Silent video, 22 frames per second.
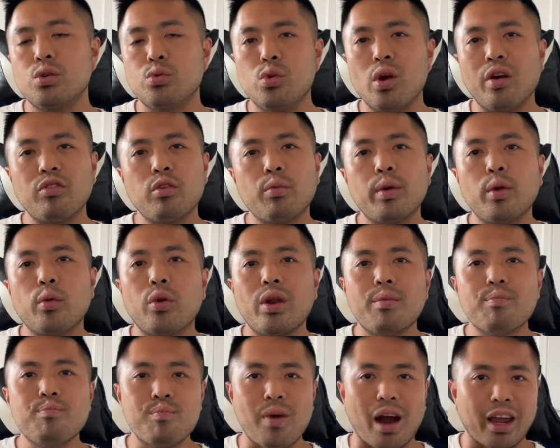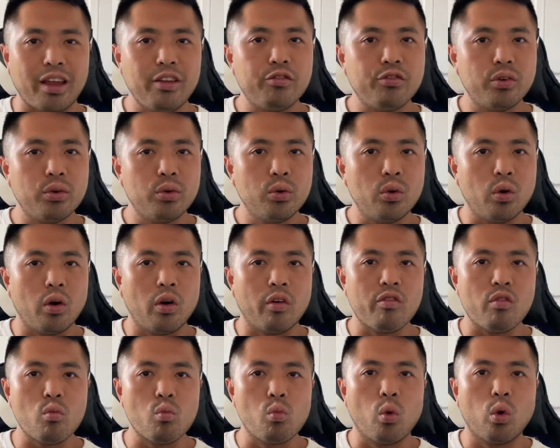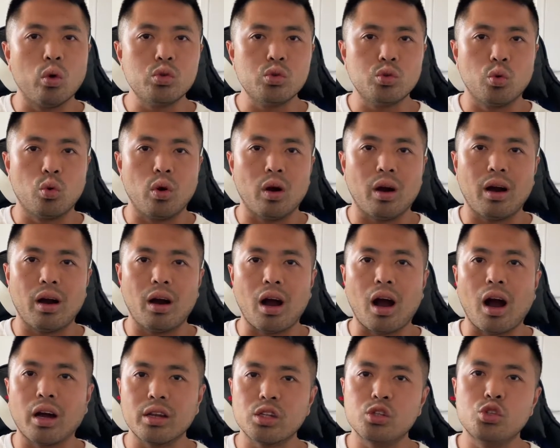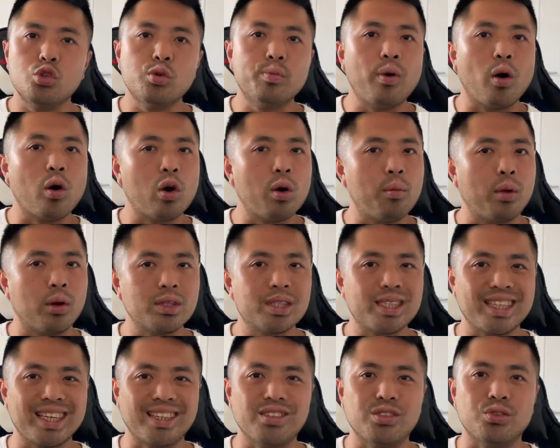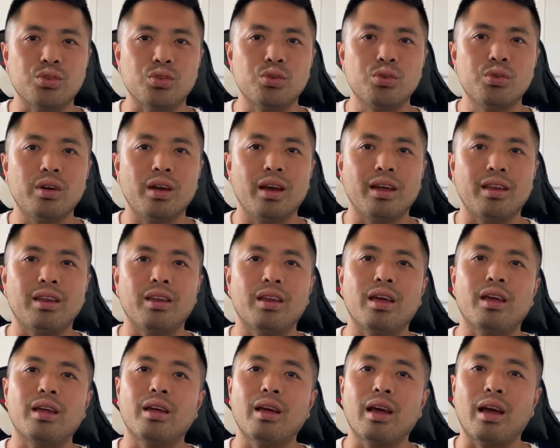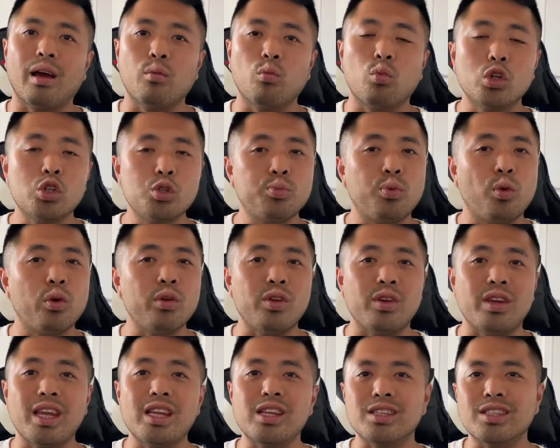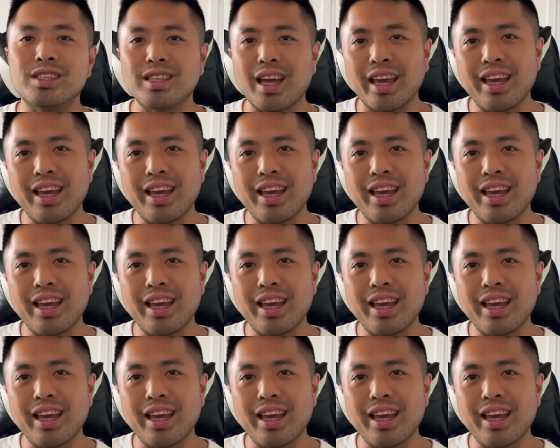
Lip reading: you have to be really mindful of what your other 2 Pokemons can do, and at which point you need to stay